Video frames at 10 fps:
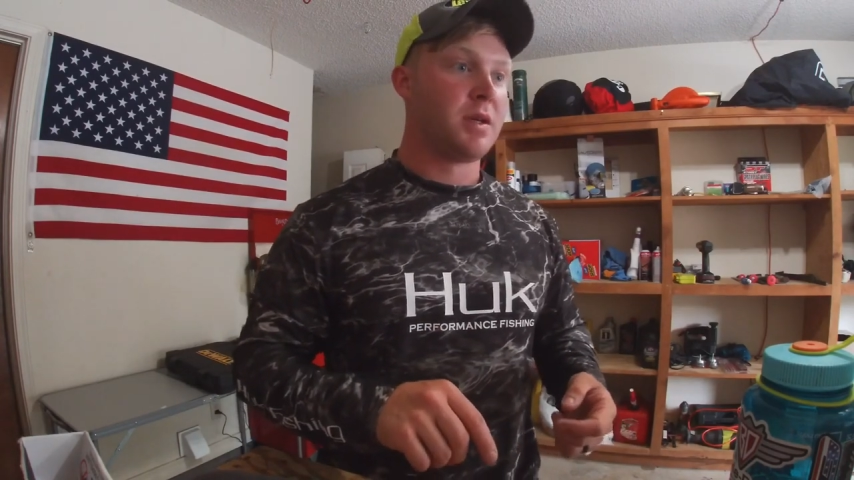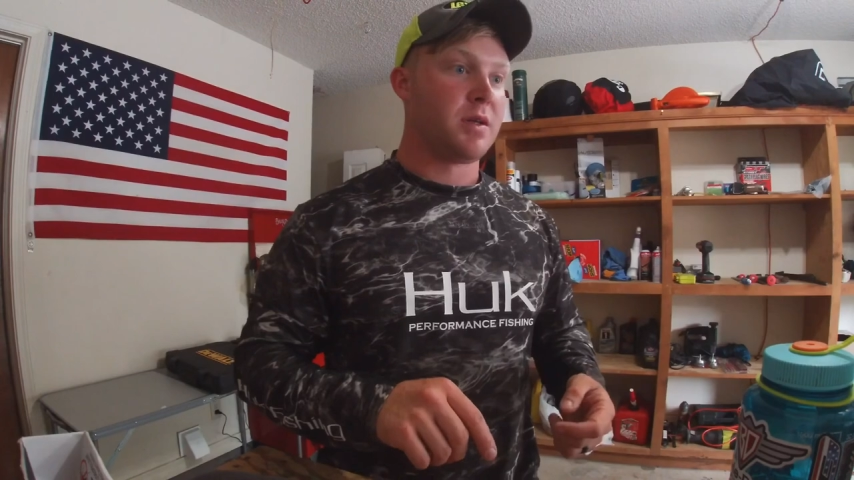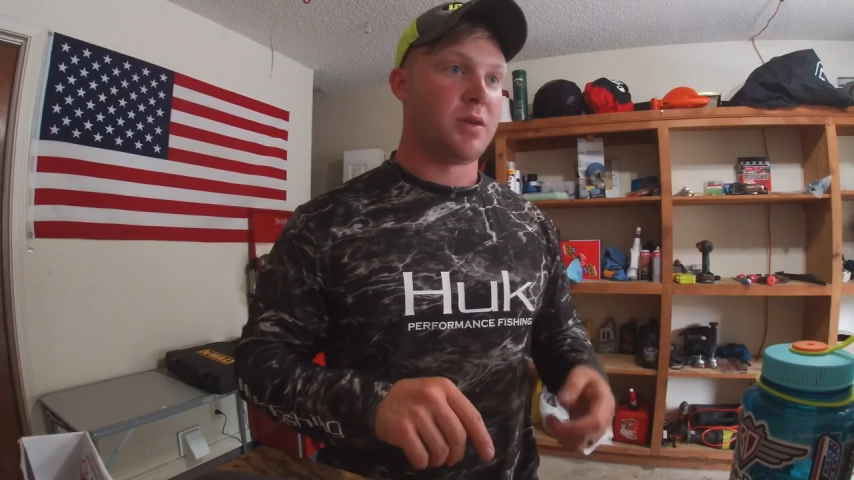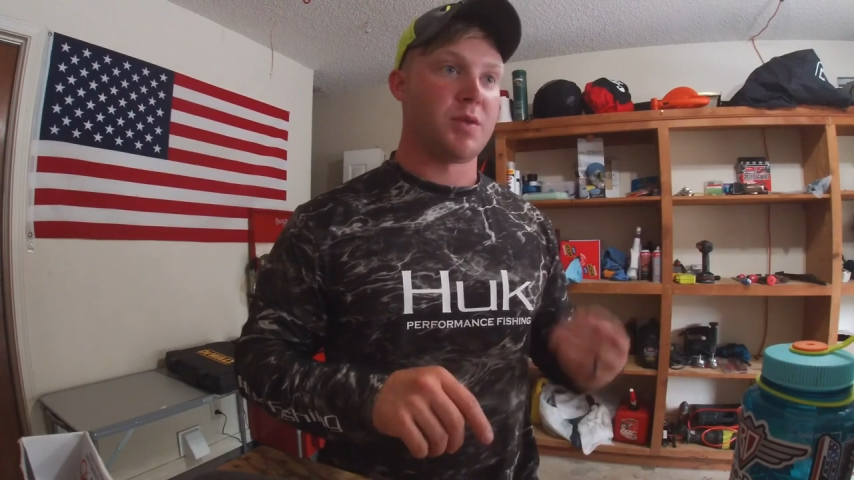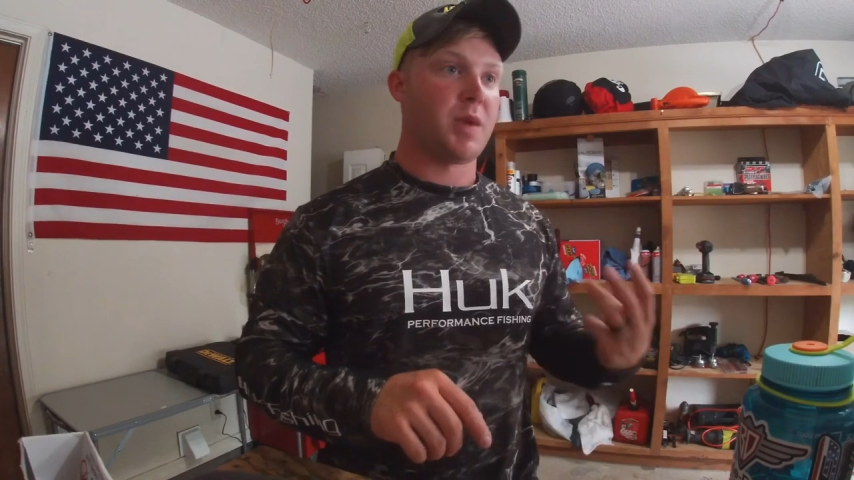
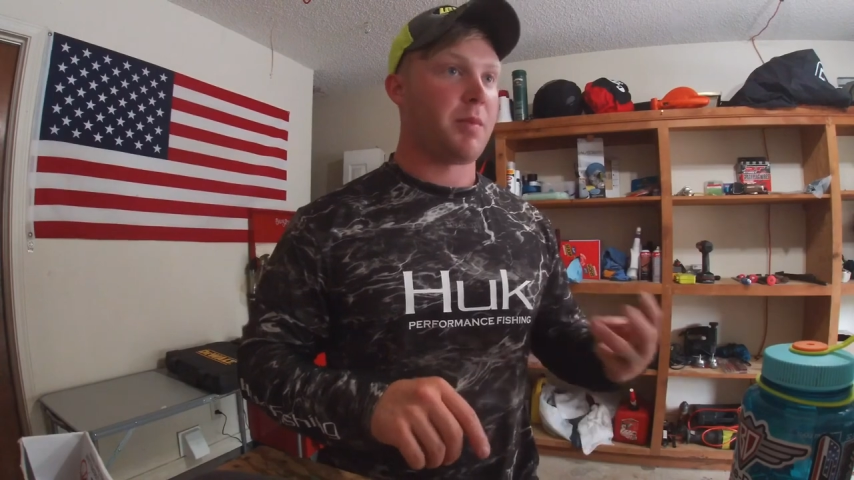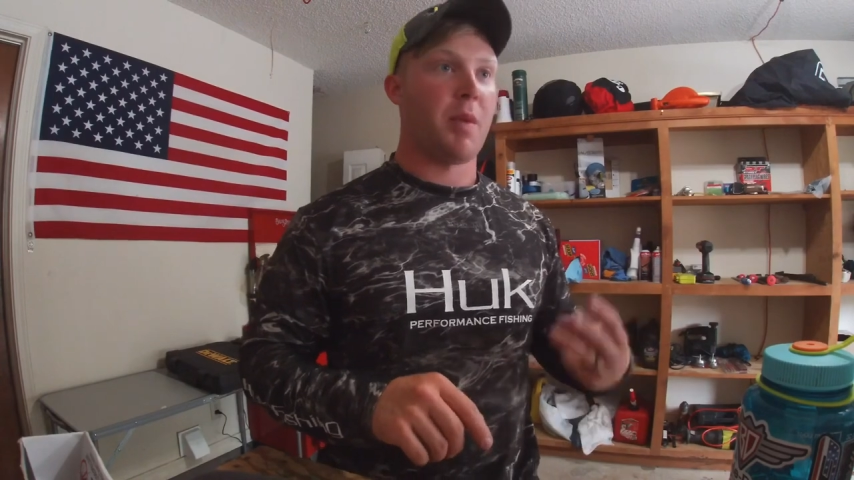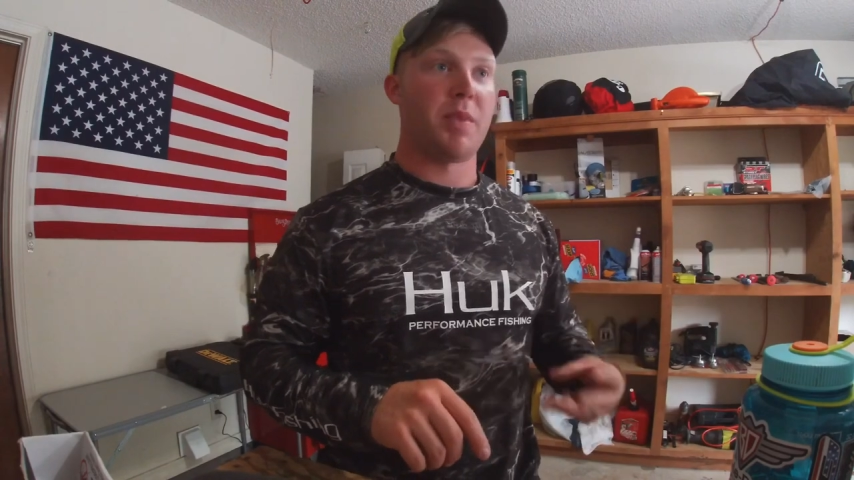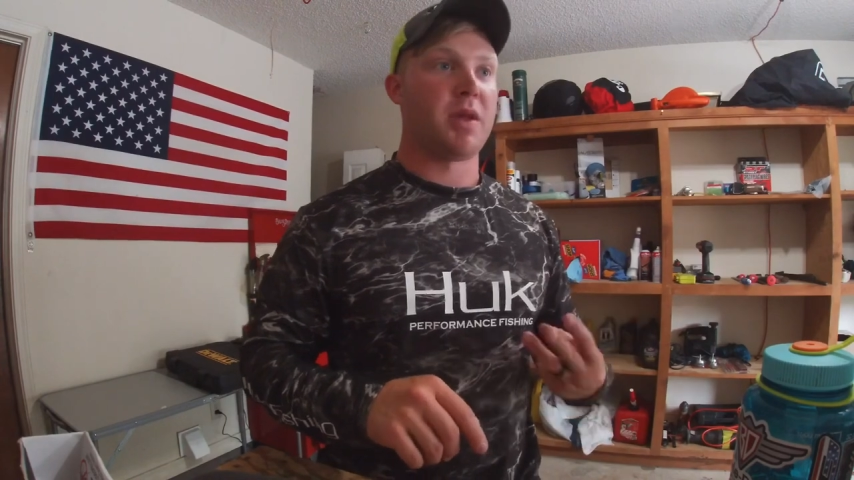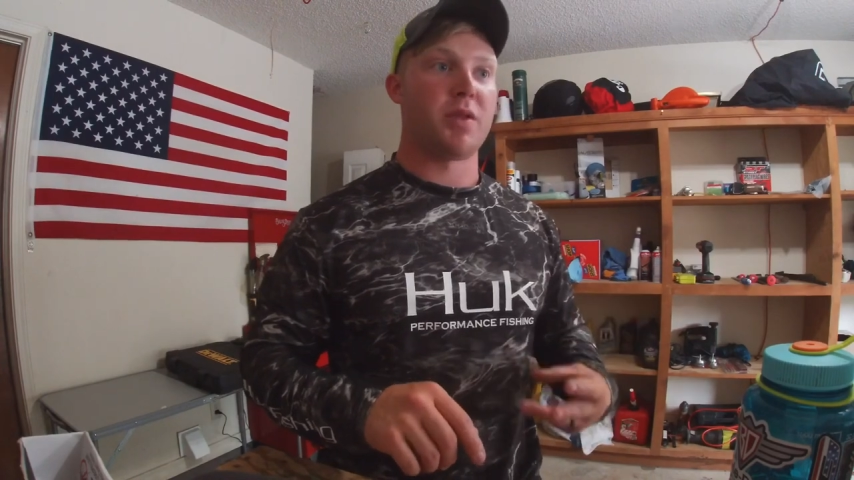Those are like my
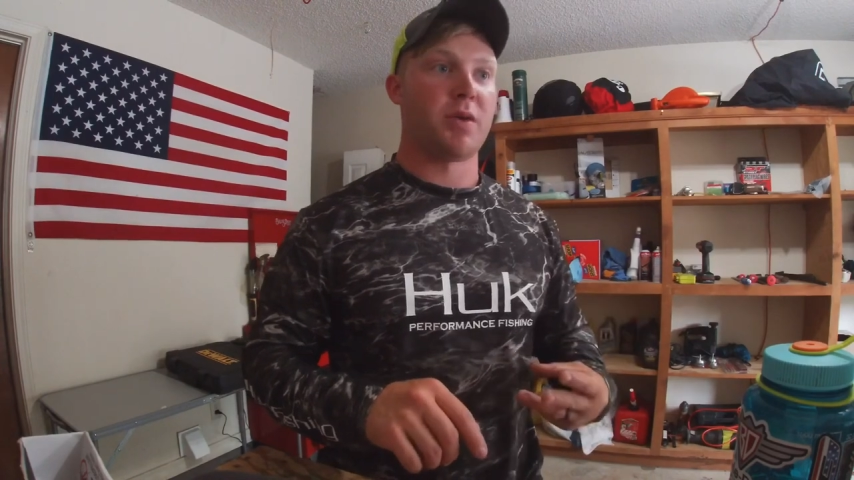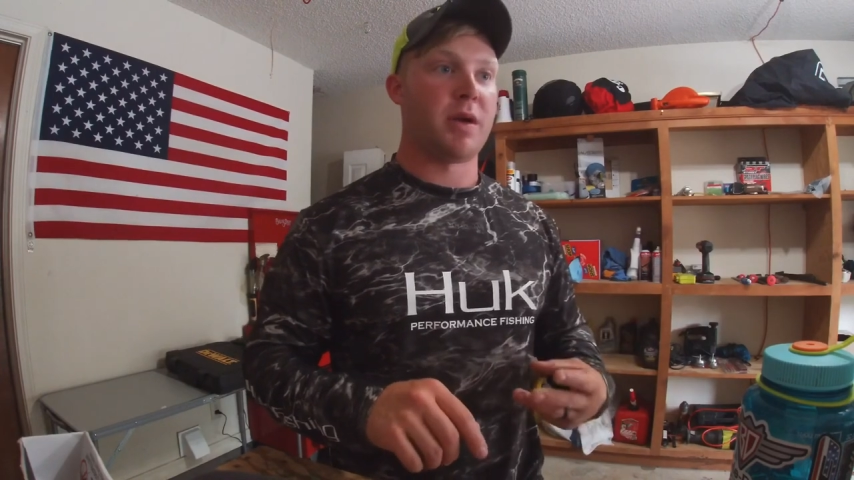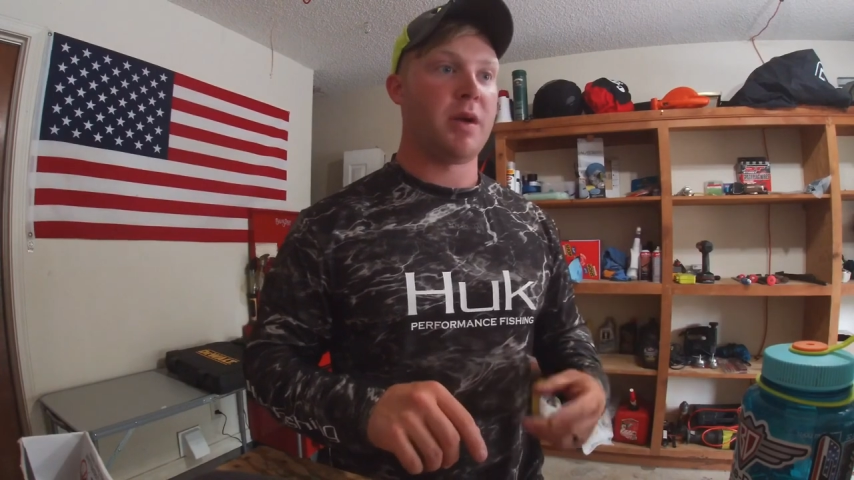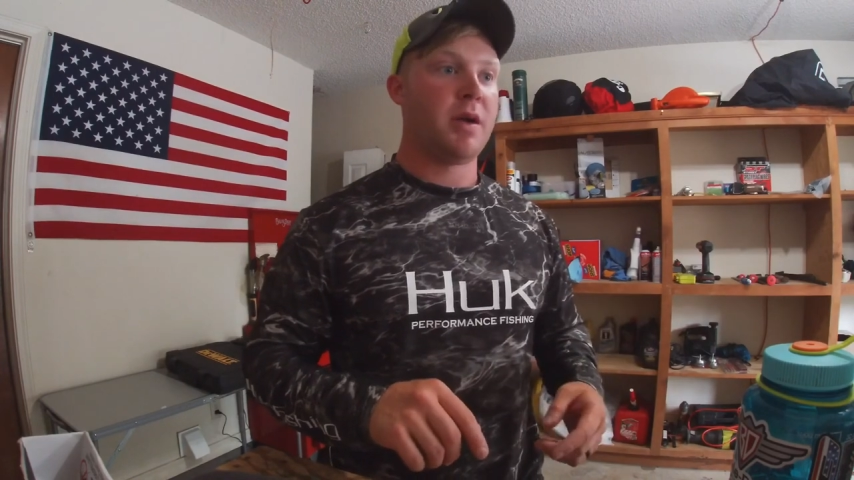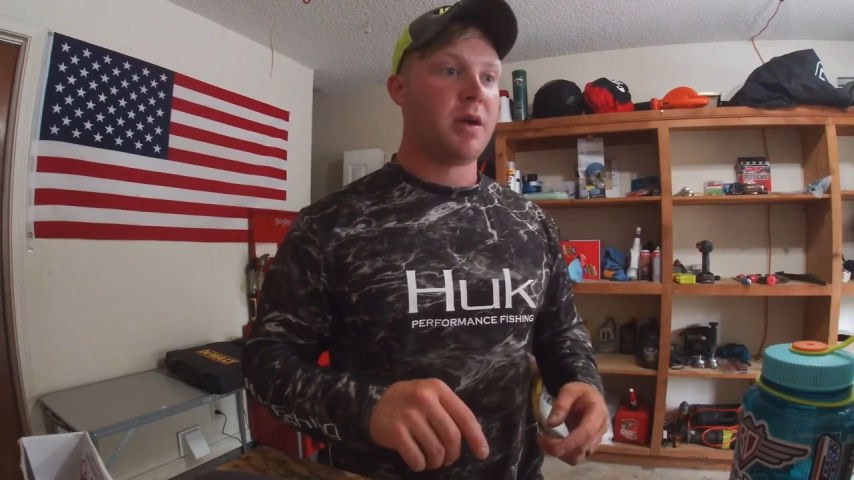big three.